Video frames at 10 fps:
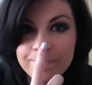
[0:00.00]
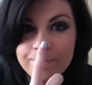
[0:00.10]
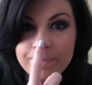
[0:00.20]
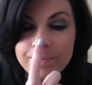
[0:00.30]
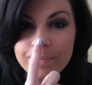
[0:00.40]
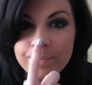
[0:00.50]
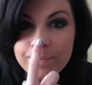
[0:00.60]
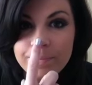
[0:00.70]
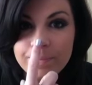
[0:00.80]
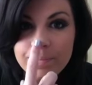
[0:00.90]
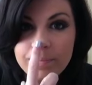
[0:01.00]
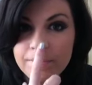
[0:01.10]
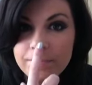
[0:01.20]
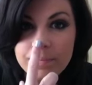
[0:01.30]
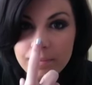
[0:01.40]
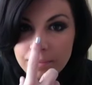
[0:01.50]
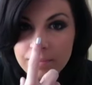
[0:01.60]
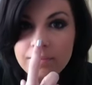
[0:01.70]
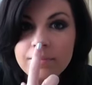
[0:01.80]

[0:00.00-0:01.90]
Nobody speaks.